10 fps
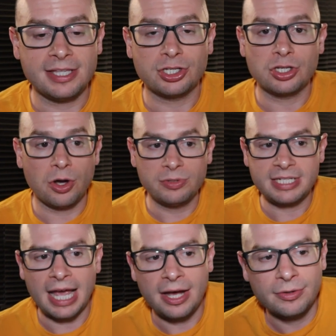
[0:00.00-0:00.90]
it's a
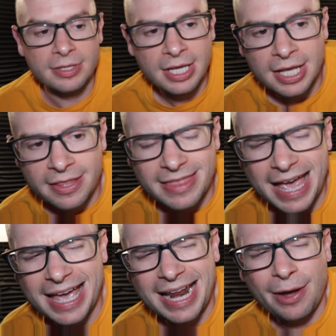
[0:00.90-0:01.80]
ghost town
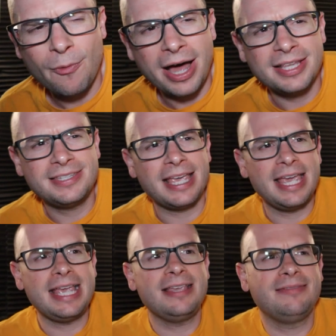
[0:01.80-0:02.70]
that I want to
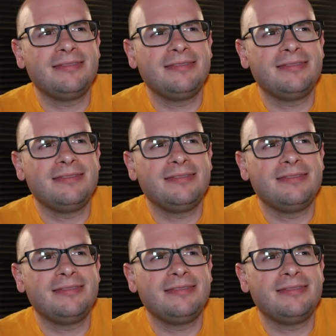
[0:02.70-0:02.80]
say